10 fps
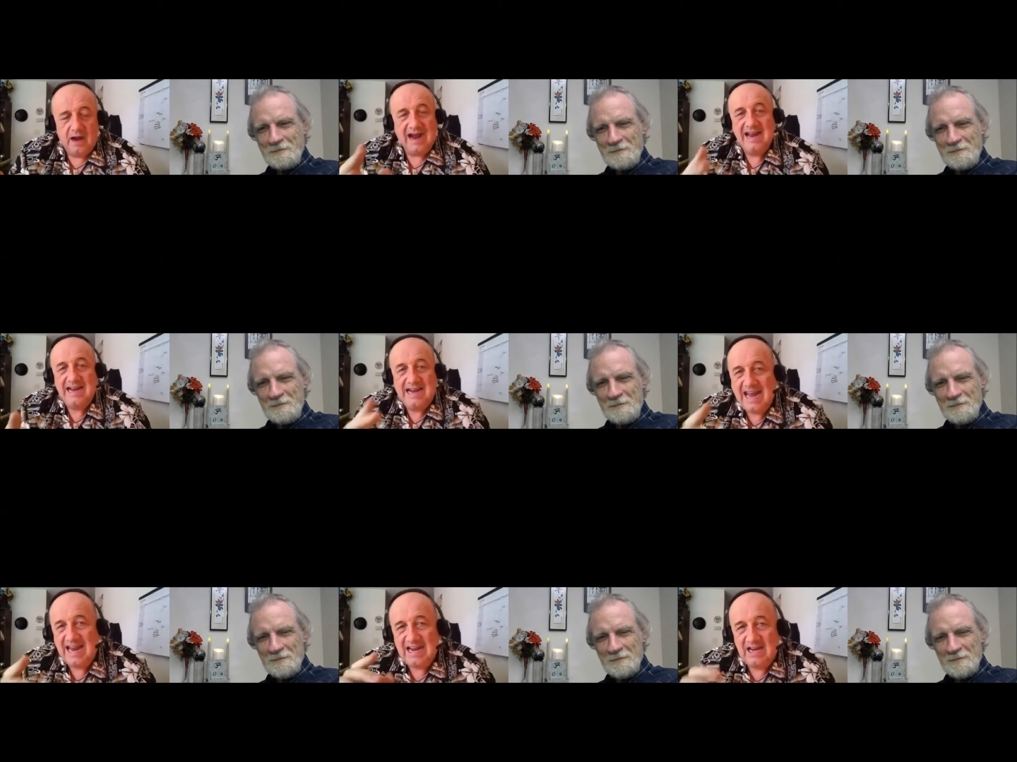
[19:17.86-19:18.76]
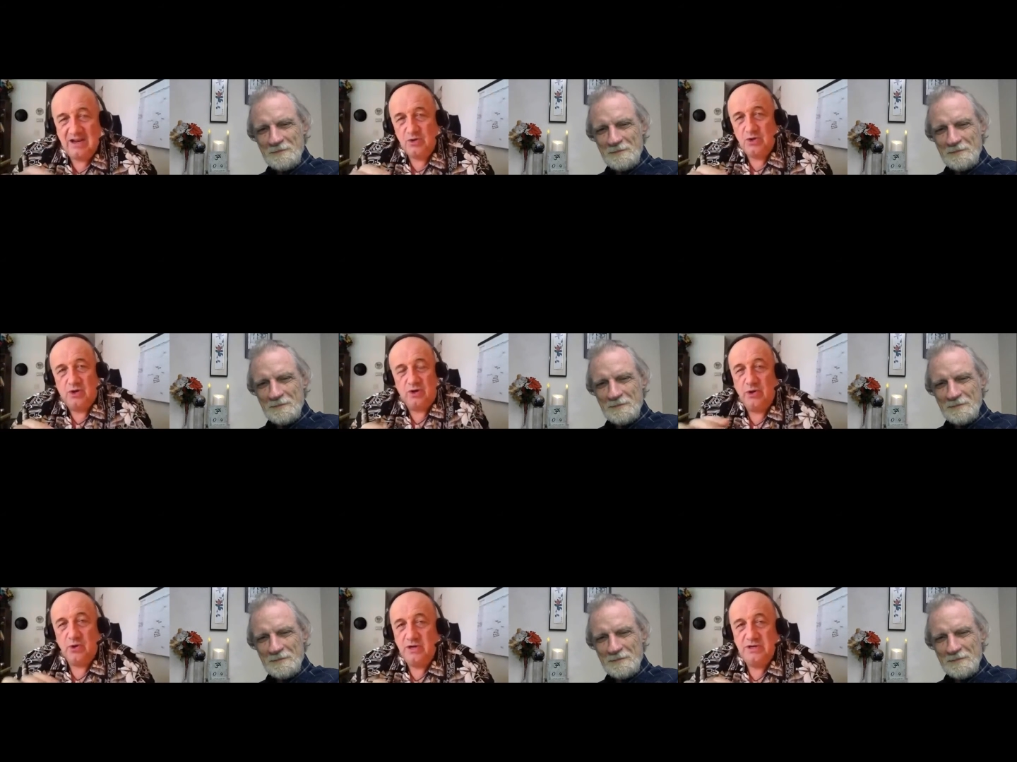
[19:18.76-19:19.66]
Speaker 1: I can't control,
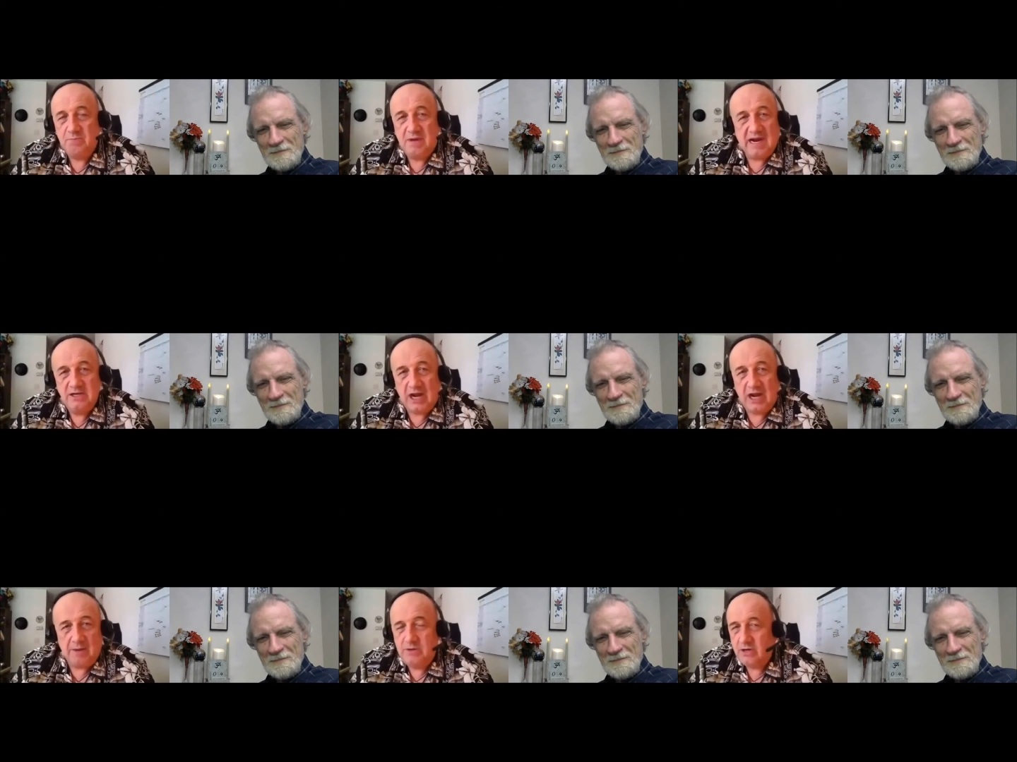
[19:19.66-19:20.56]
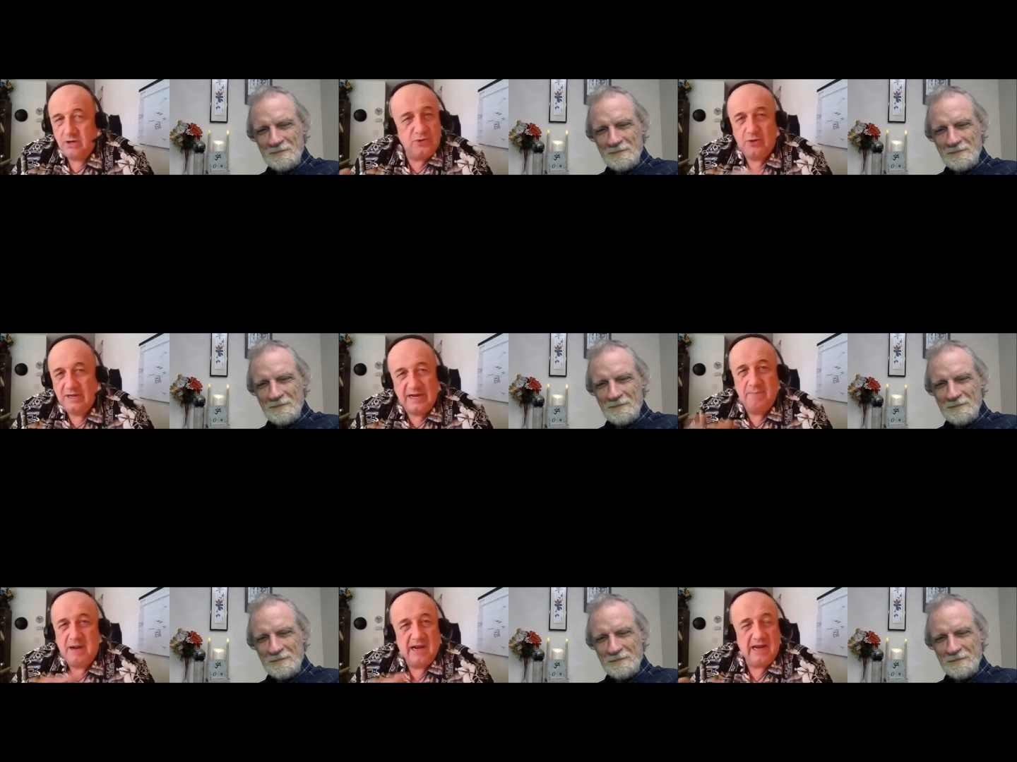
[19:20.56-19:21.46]
nor is it my job to control
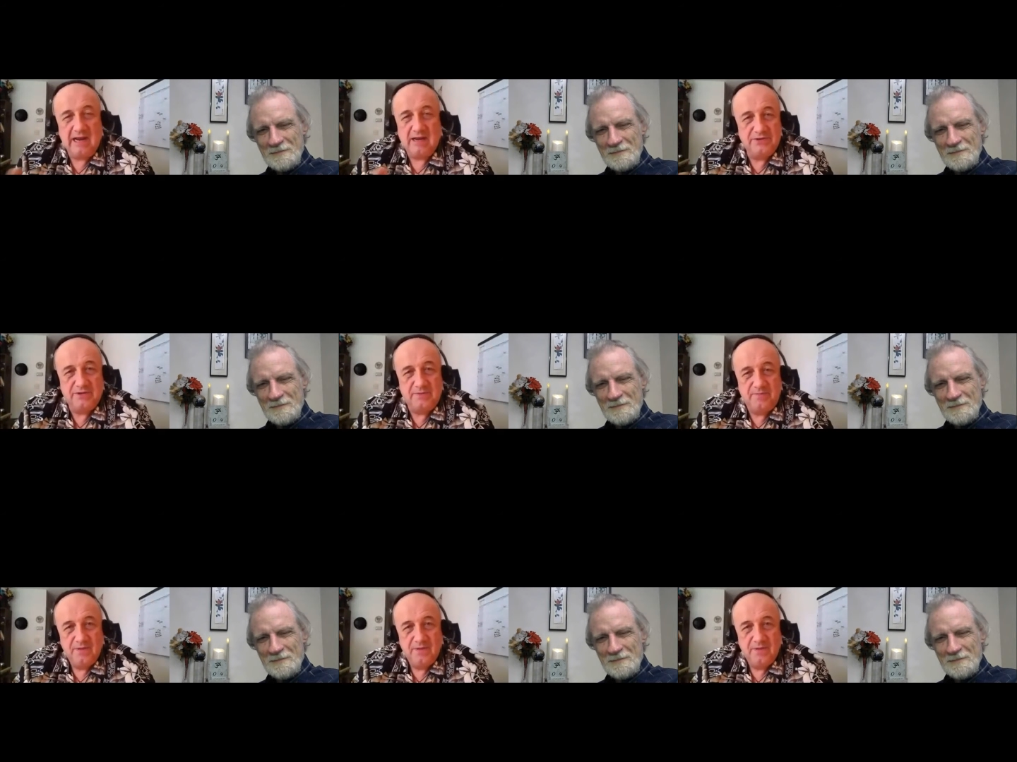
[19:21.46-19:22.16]
anybody else.